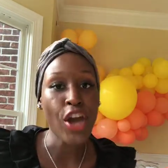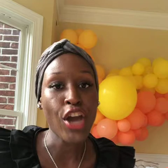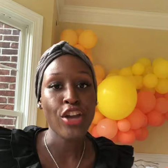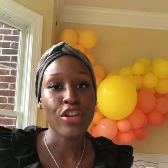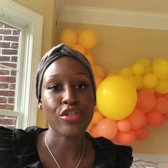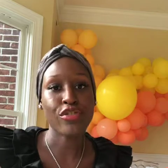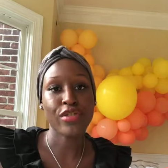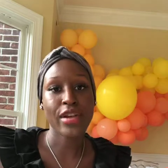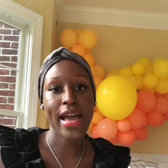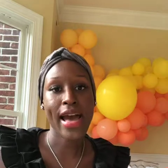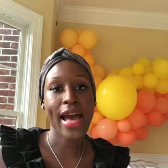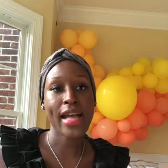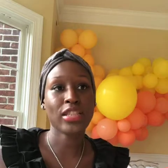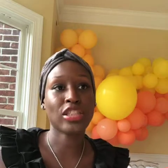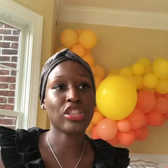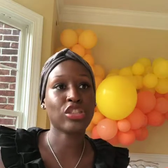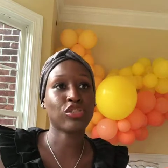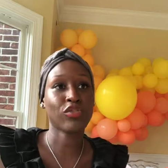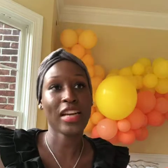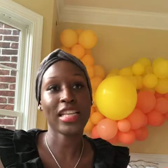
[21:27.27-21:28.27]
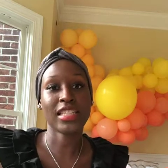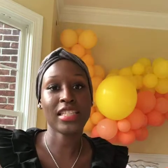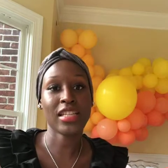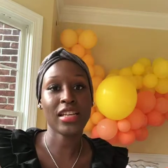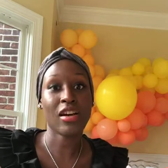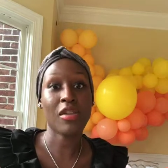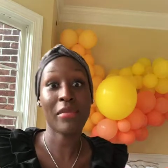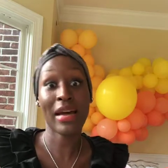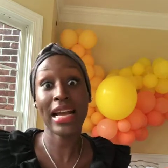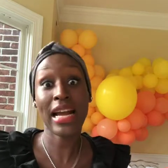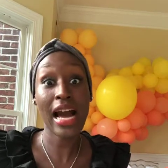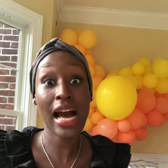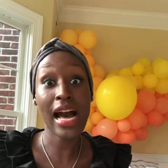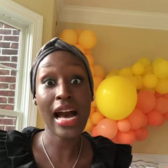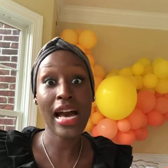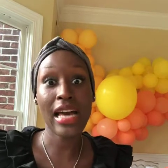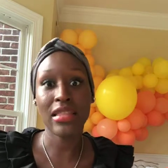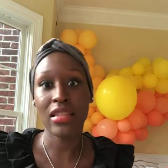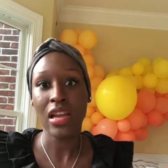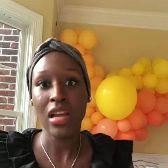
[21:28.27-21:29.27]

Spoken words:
you're not stressing, oh my God,